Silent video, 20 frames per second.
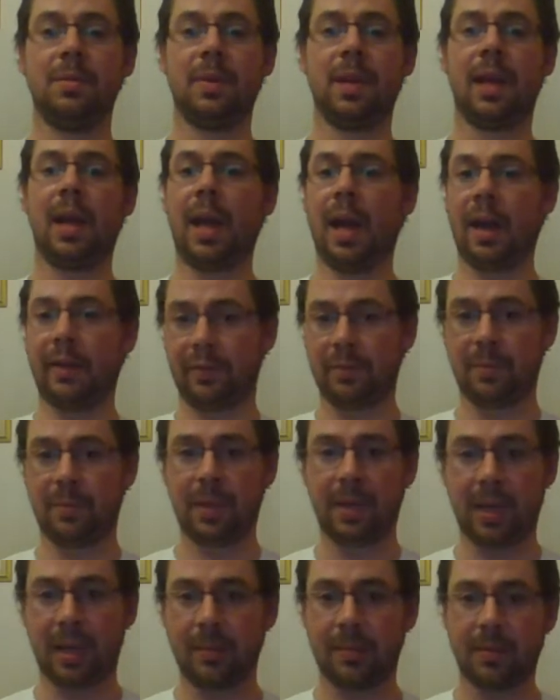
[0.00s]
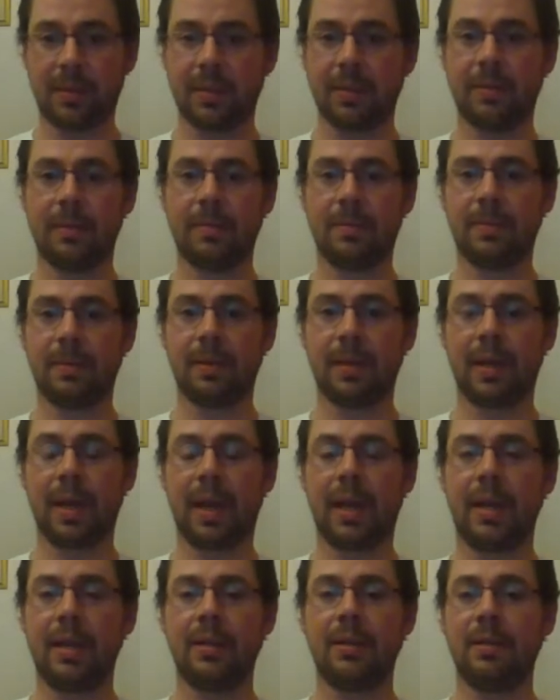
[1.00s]
They haven't been able to
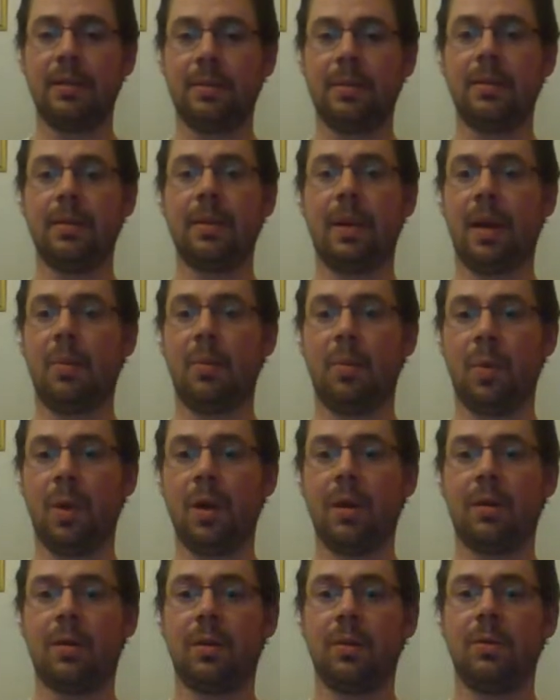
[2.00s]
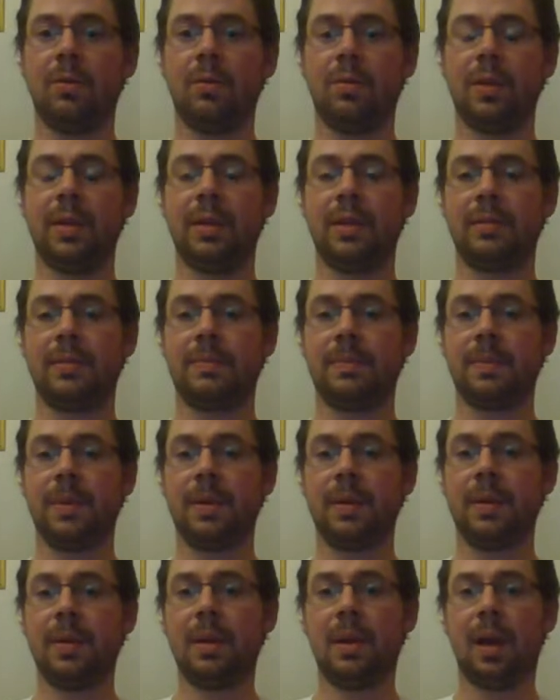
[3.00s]
get in and work on all these
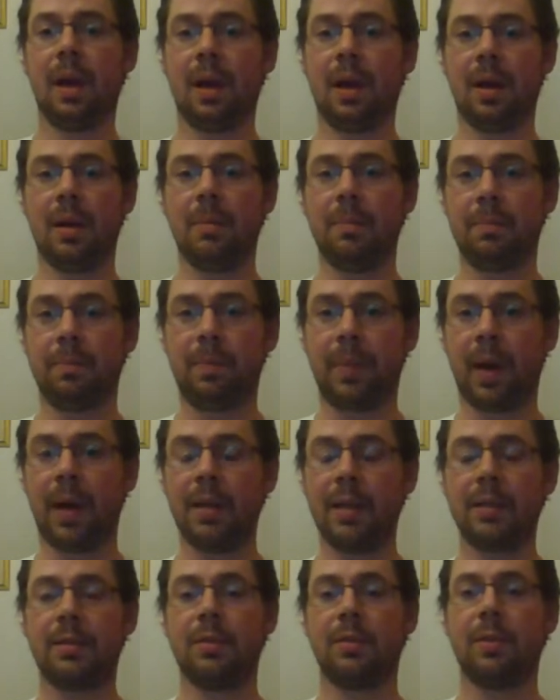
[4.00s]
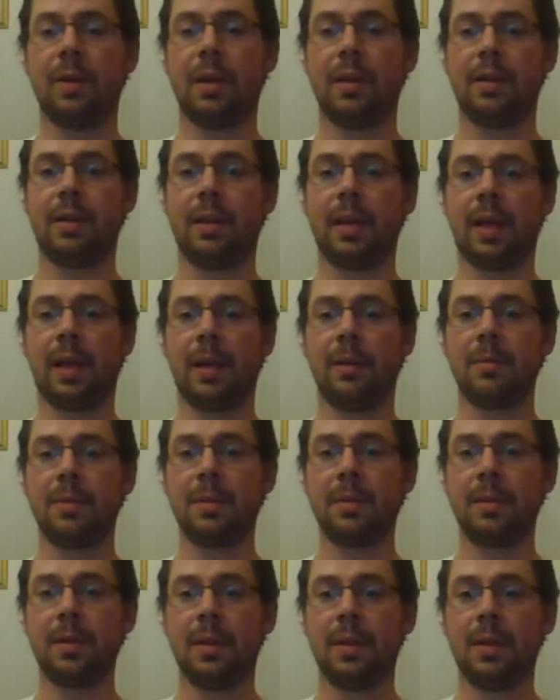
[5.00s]
bikes or anything
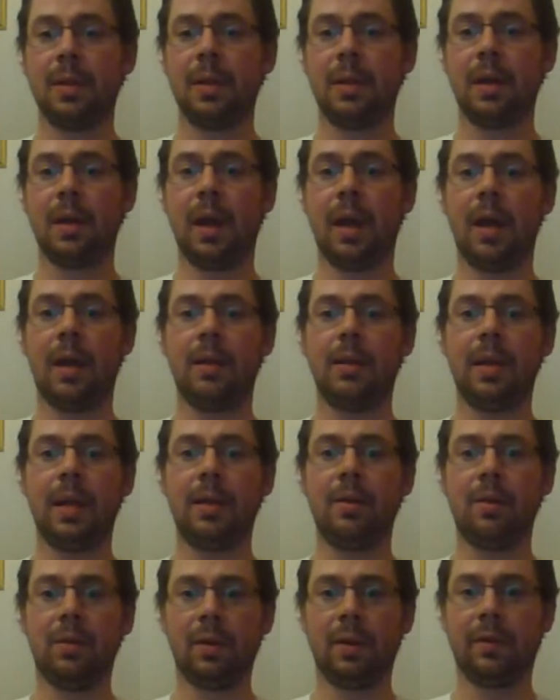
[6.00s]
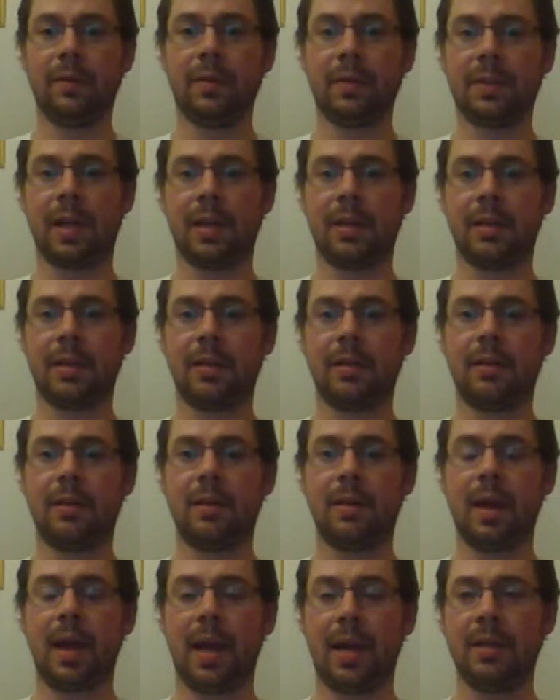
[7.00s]
else. And then all of a
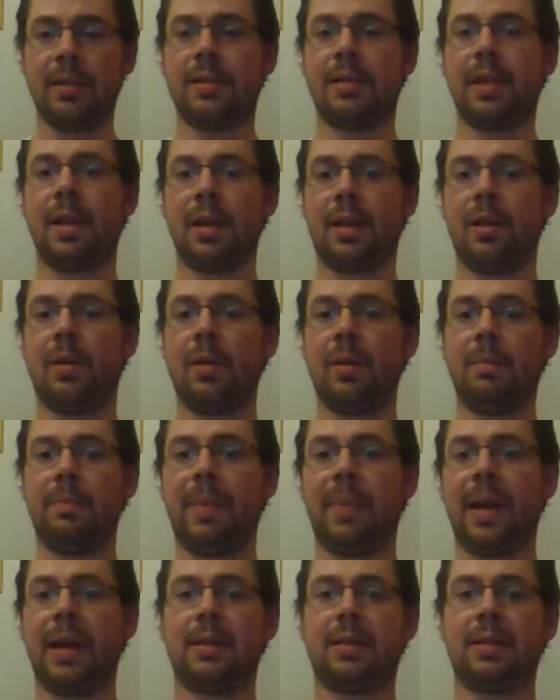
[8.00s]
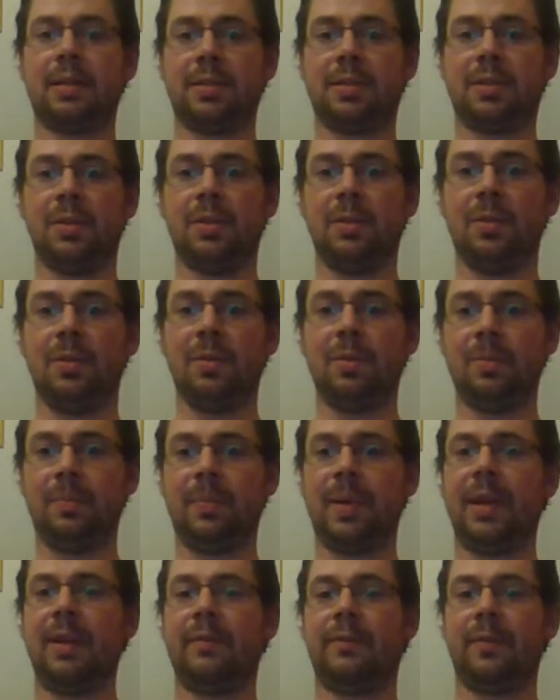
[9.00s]
sudden, as they're going back to school,
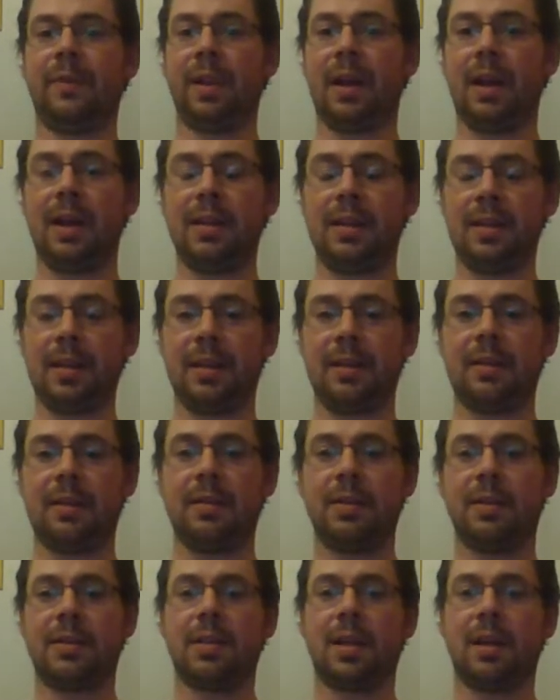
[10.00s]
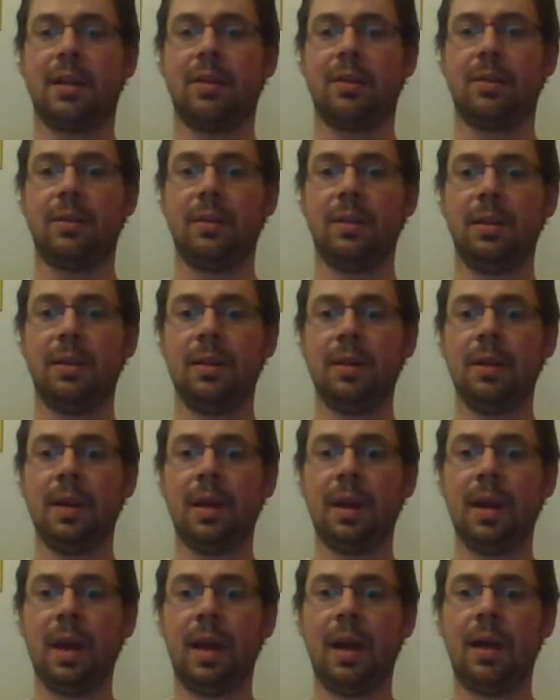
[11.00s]
bit of light at the end of the tunnel,
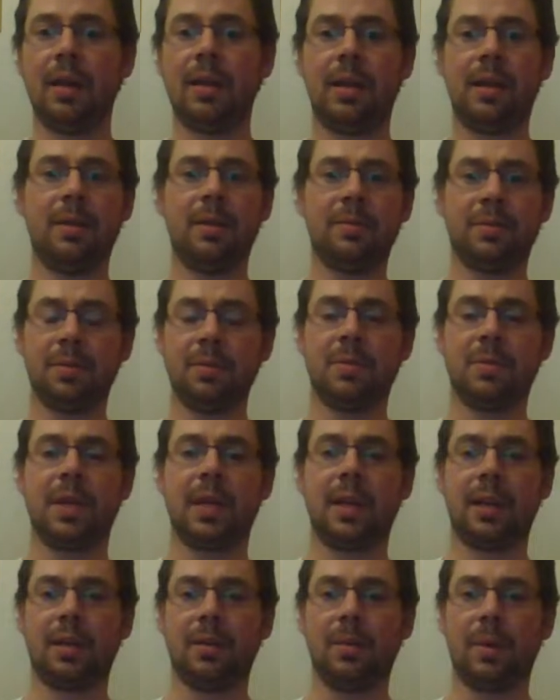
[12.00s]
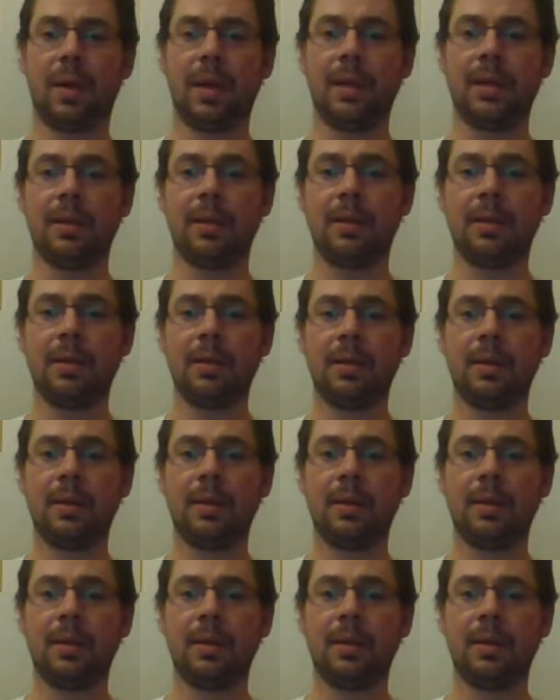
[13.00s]
and then it was all taken away.